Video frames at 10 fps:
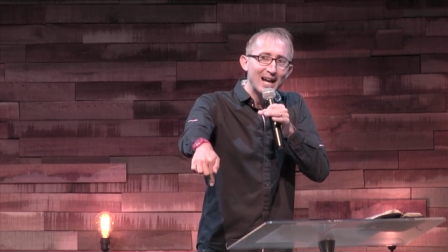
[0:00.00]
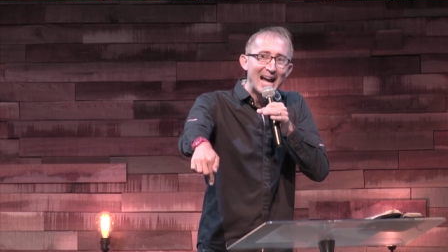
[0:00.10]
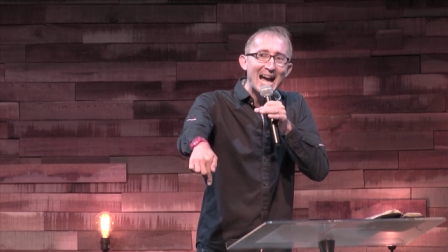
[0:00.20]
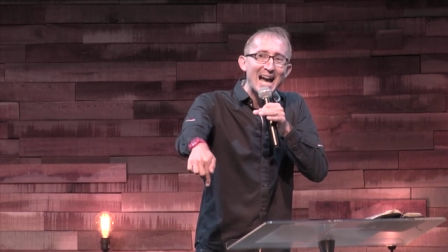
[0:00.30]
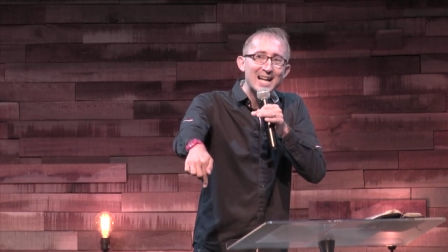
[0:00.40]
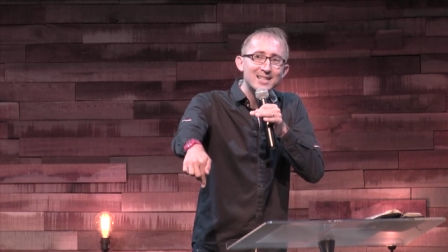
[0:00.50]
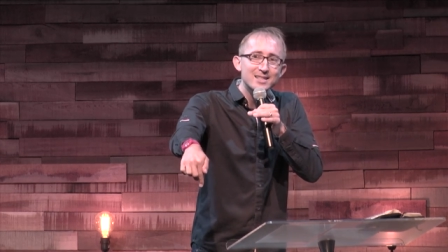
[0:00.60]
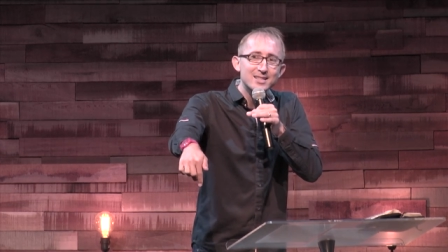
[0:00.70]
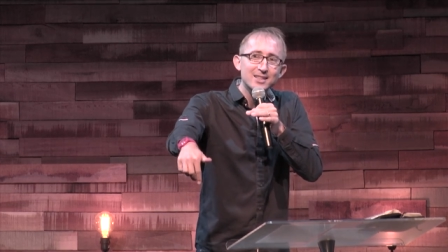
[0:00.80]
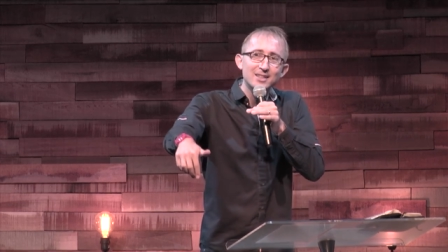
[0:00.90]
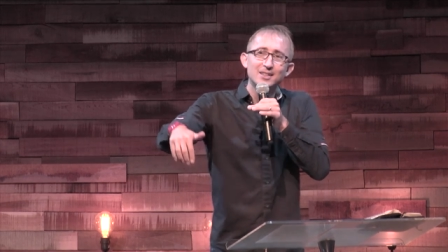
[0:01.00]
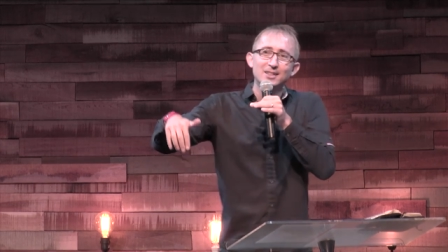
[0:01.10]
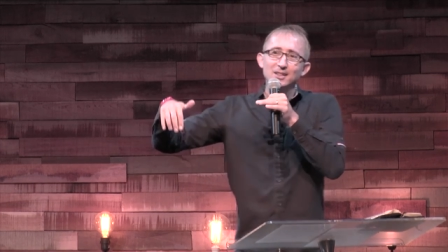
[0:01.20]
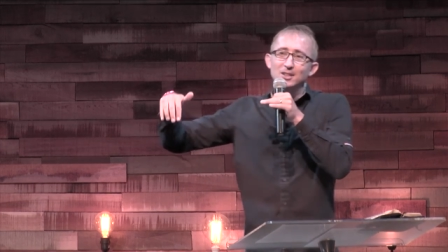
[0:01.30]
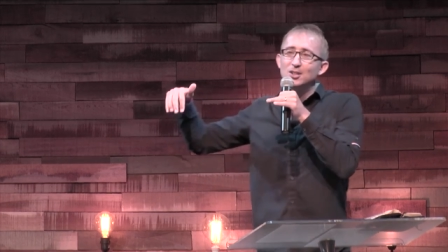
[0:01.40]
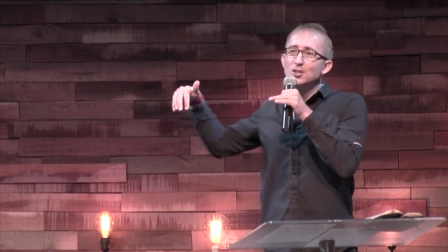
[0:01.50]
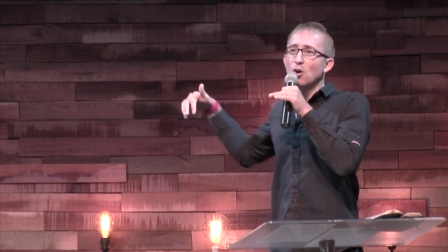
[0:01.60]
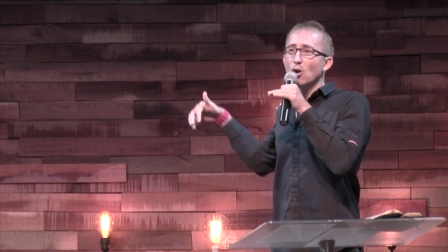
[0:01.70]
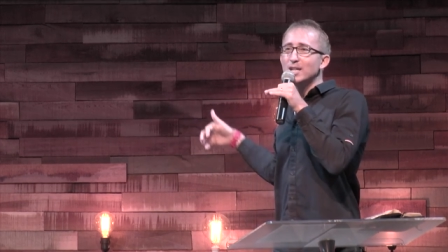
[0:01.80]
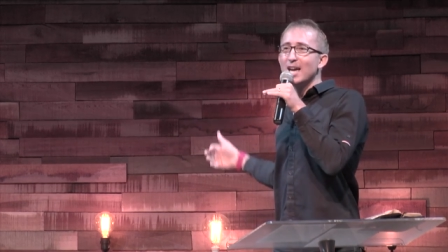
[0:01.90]
and
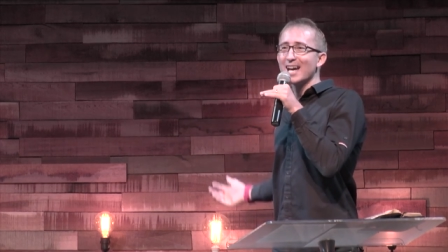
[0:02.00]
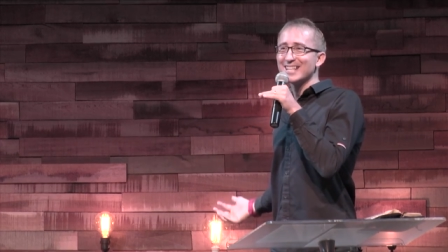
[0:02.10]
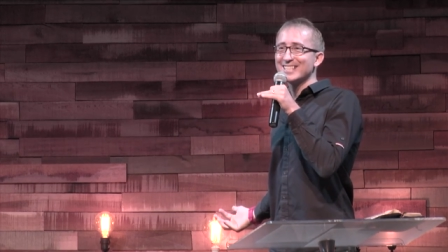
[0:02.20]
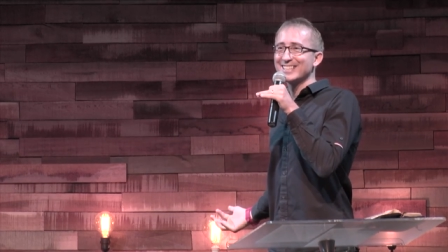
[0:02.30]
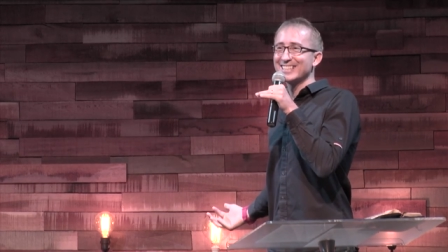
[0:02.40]
not yet.